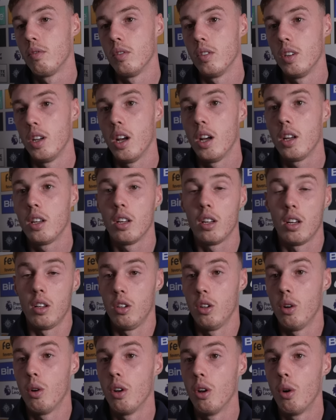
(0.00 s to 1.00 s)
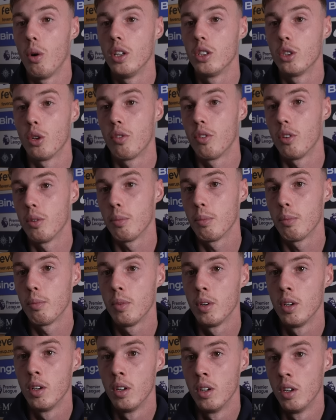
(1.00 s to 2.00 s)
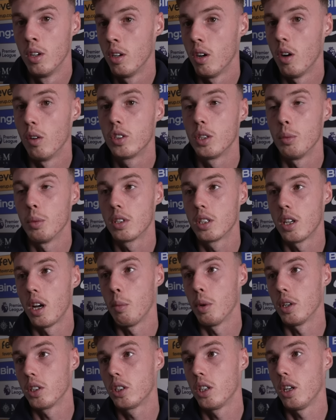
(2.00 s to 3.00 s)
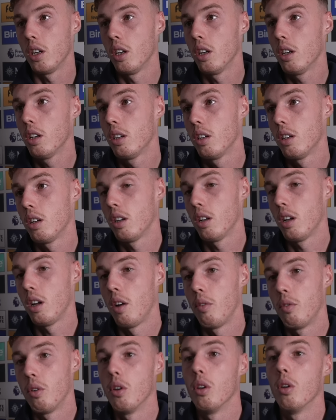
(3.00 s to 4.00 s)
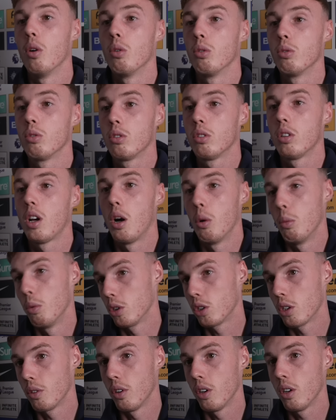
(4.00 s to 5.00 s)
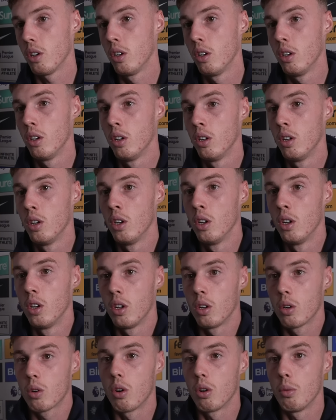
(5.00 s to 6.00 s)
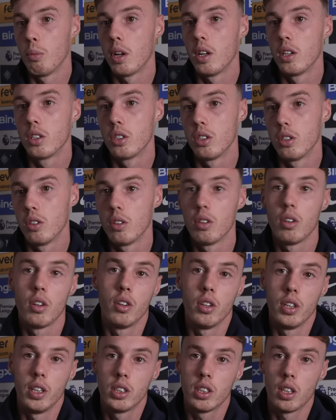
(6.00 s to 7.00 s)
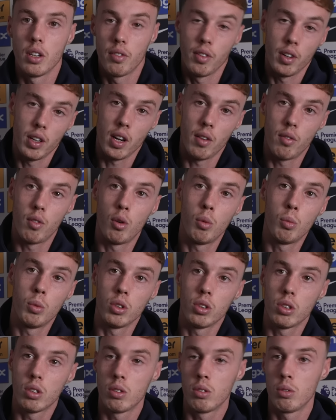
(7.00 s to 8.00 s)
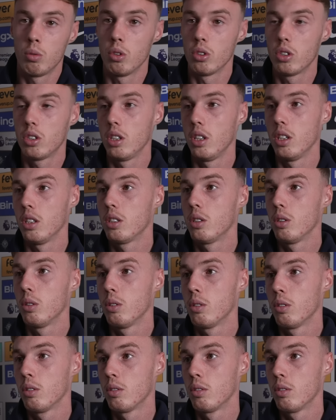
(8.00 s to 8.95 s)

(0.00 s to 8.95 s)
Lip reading: Yeah, you know, I know Enzo from obviously my time at City. Everyone knows how much of a good manager he is, and I think everyone will see it too.